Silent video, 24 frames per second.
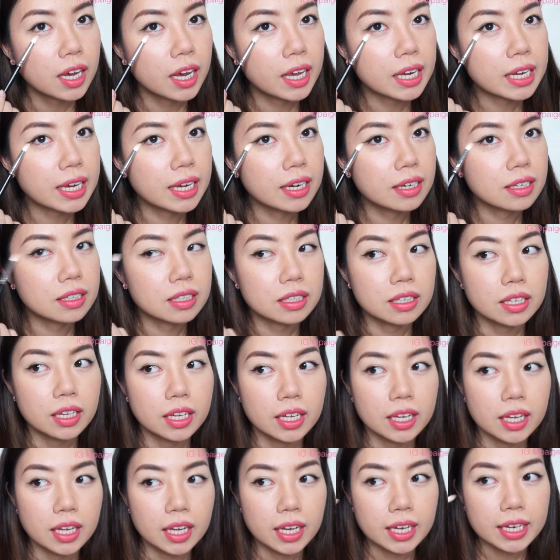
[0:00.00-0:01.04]
and it
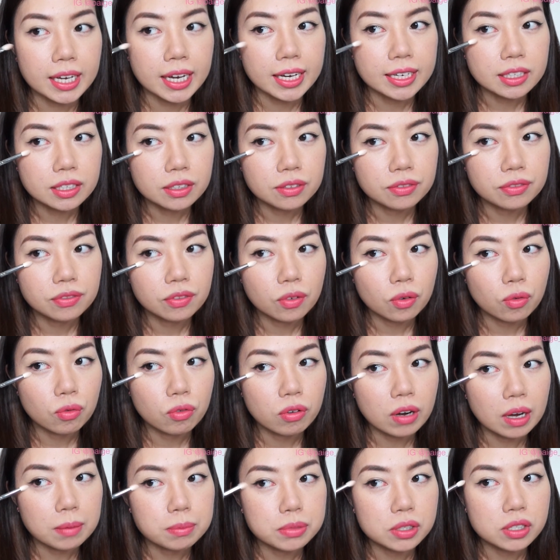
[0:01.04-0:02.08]
kind of
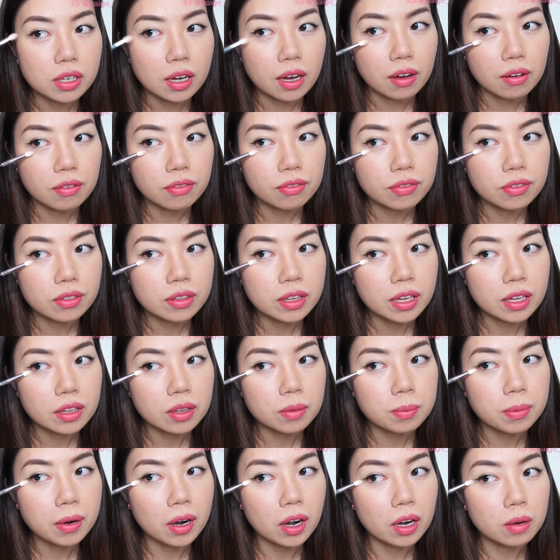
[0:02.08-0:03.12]
rubs off the
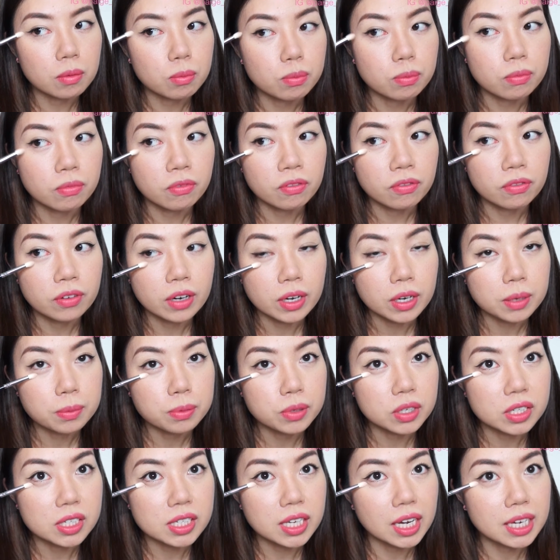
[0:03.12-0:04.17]
other part very
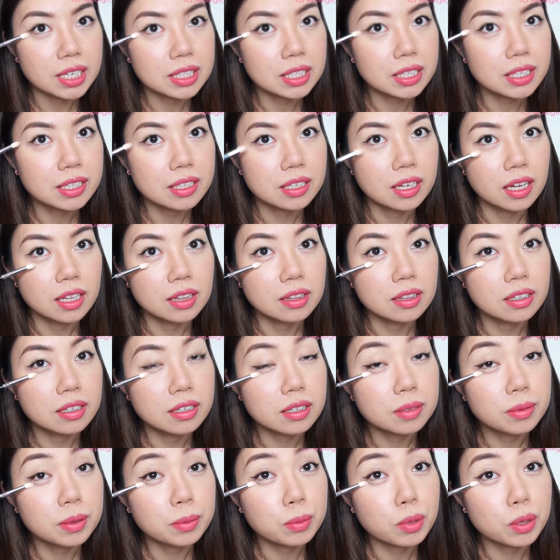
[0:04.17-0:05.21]
precisely, a
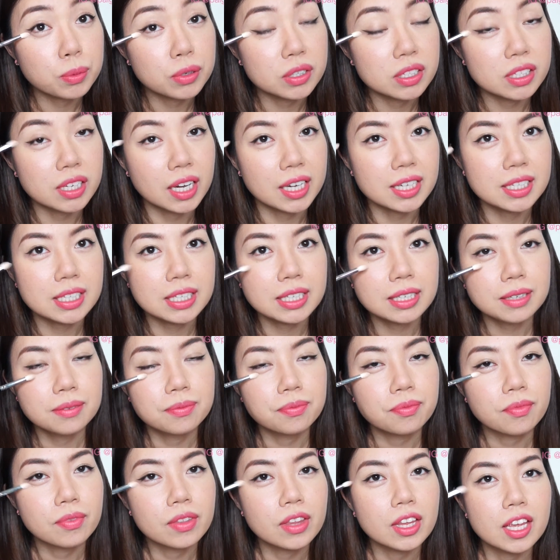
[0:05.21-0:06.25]
little bit more precisely,
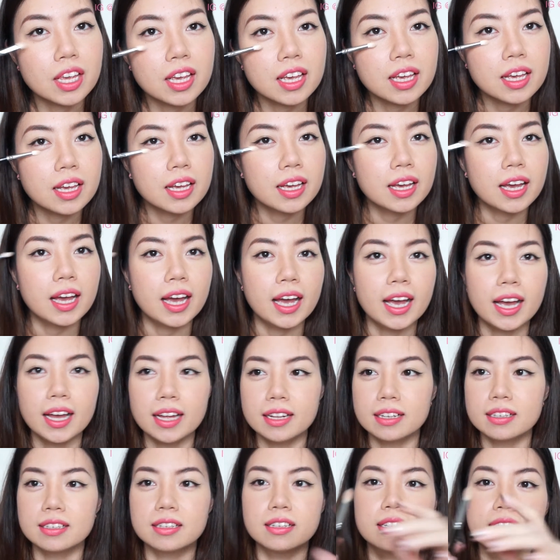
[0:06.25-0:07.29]

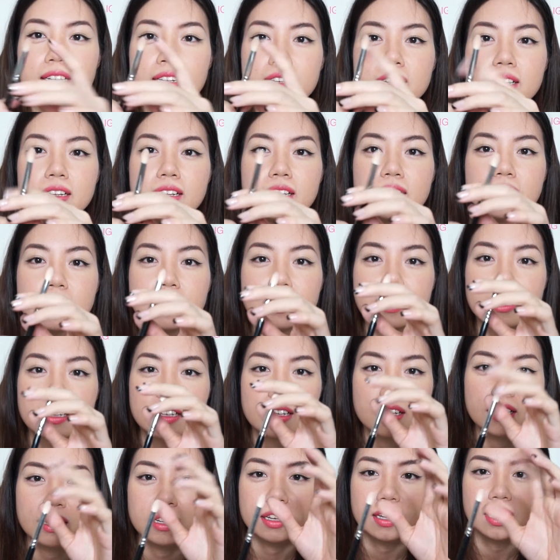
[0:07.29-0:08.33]
and
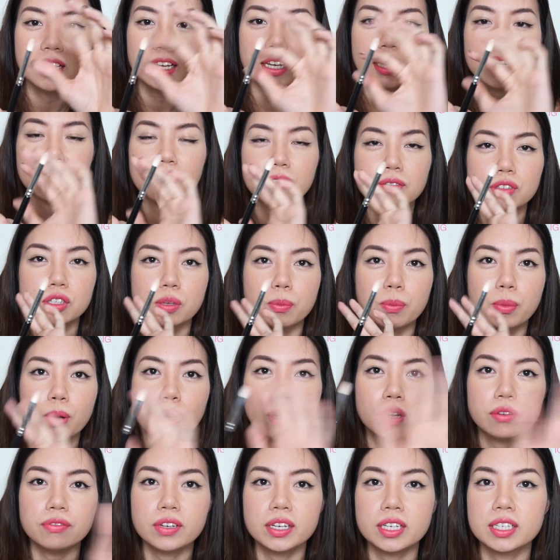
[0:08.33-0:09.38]
it gives a
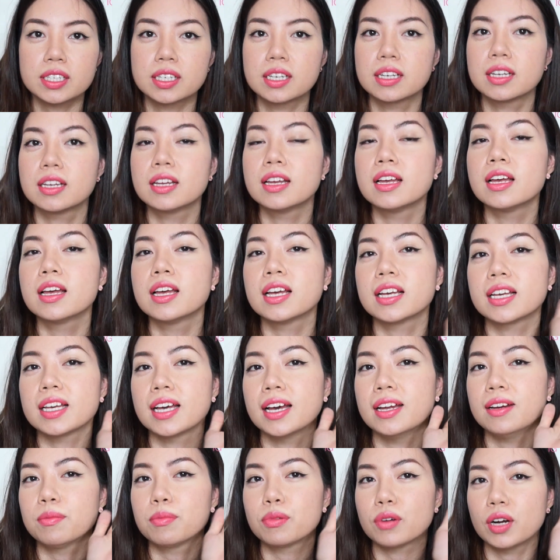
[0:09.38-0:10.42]
perfect
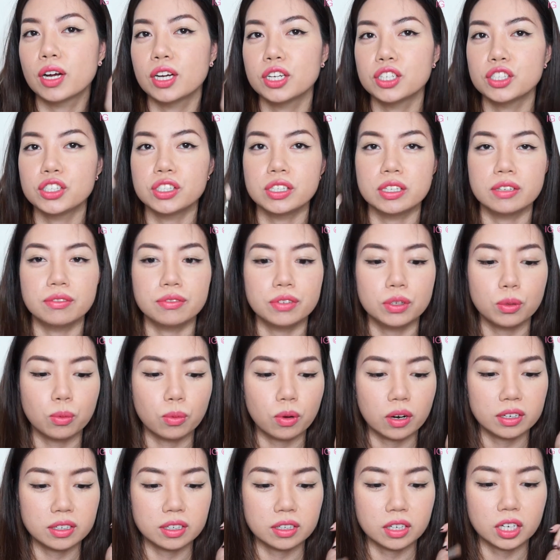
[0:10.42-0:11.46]
kind of brush if you
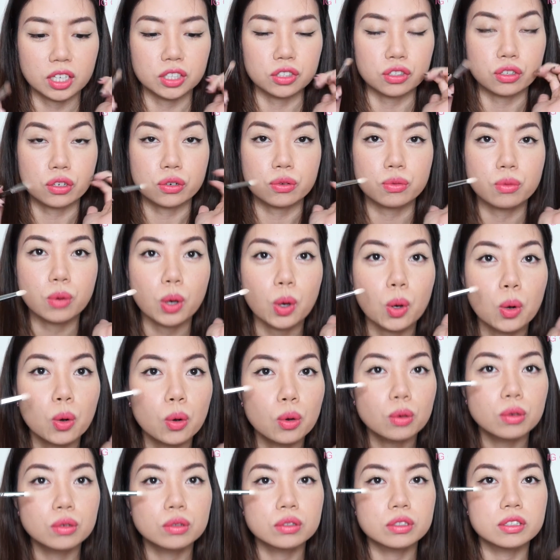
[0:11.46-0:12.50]
want a
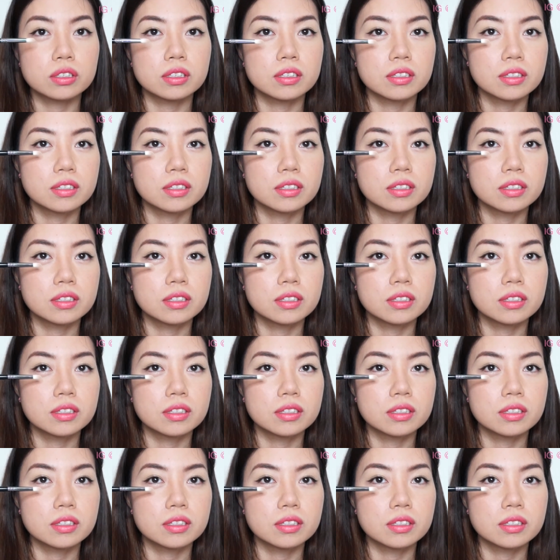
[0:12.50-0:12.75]
controlled